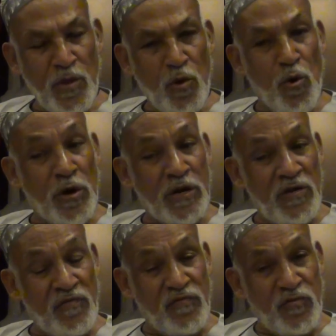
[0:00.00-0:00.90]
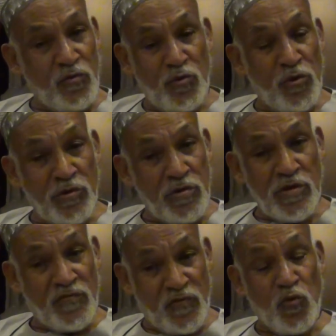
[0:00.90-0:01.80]
Or if
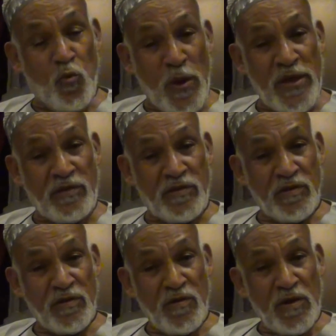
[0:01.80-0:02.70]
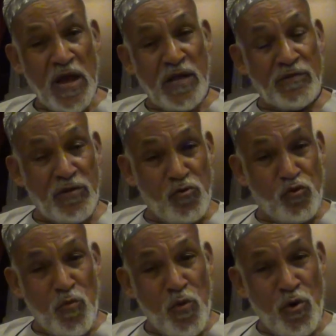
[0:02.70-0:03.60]
you wait until
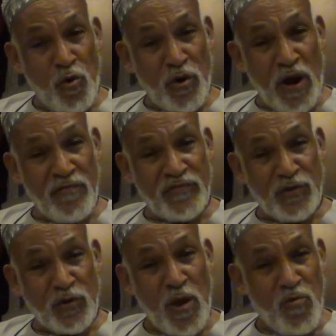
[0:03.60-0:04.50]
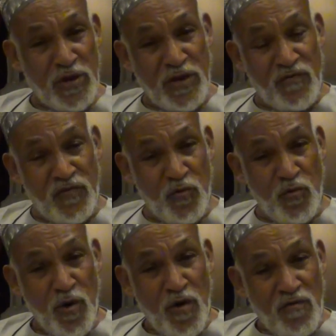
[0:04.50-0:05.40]
tomorrow or after, I will give
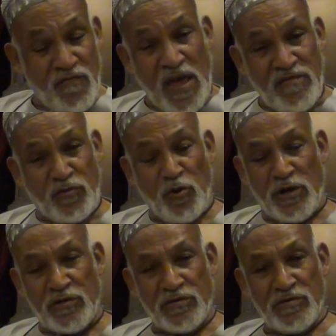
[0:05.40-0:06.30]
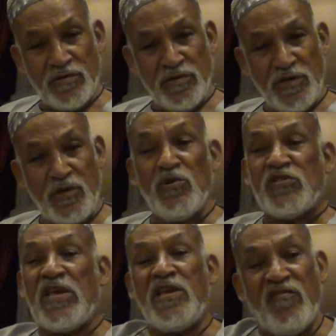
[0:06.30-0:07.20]
you $5. He will
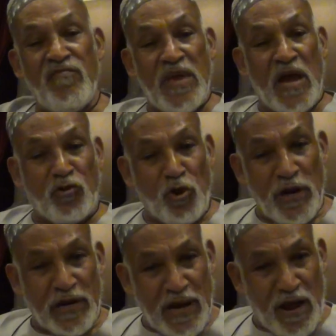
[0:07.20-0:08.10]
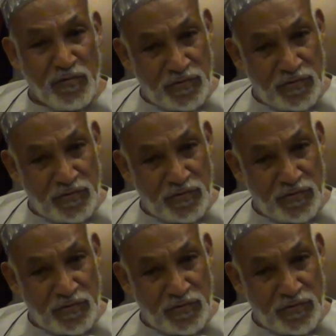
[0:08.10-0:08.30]
say, give me $1 now.